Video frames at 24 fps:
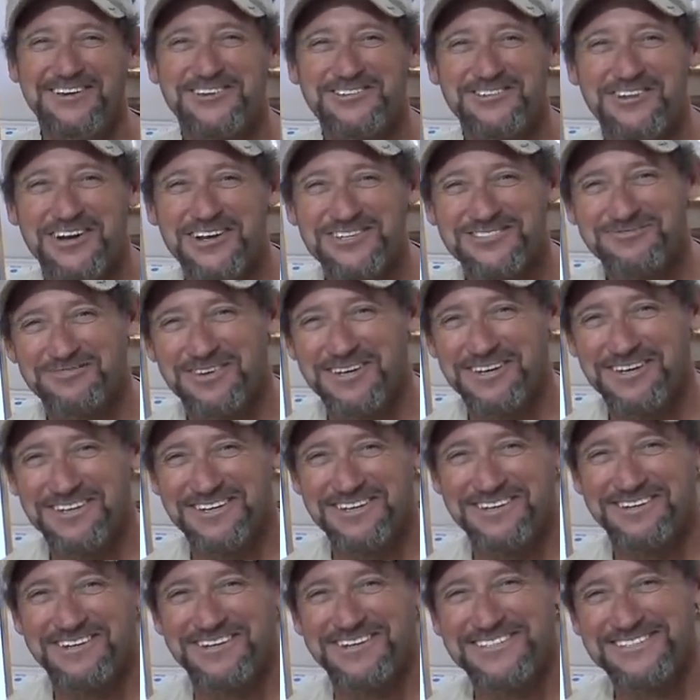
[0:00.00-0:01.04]
drives my
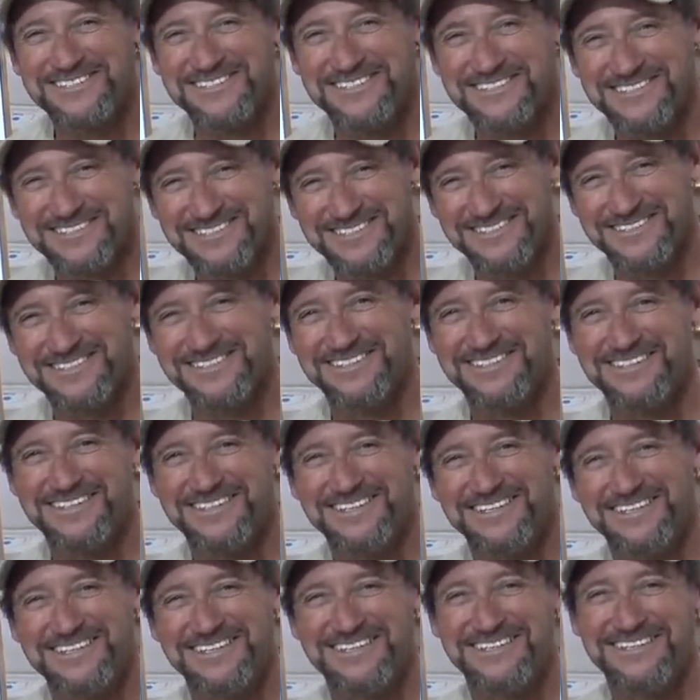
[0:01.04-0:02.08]
honey crazy.
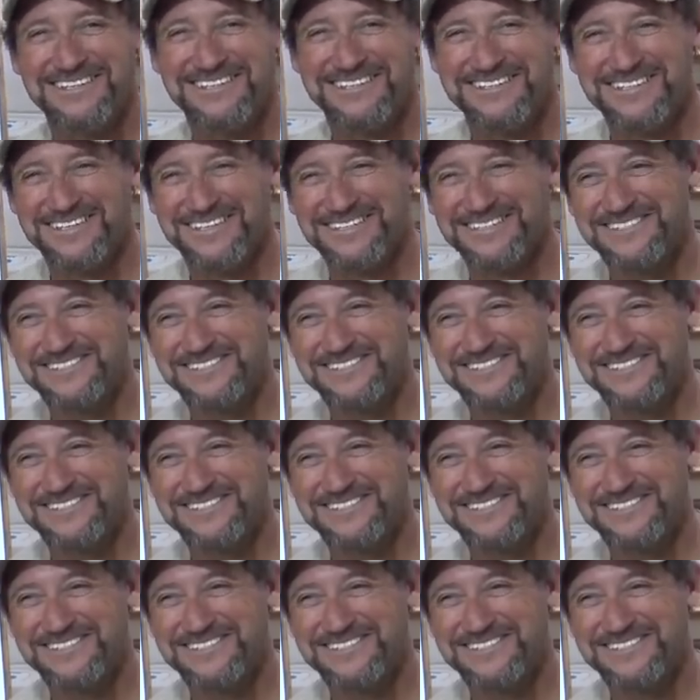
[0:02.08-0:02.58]
Right. I'm not a